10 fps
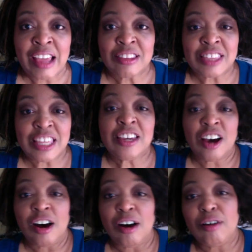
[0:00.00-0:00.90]
Think
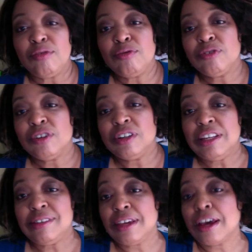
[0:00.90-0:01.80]
of
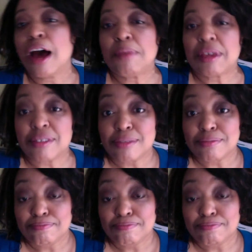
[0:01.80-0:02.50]
DC Comics.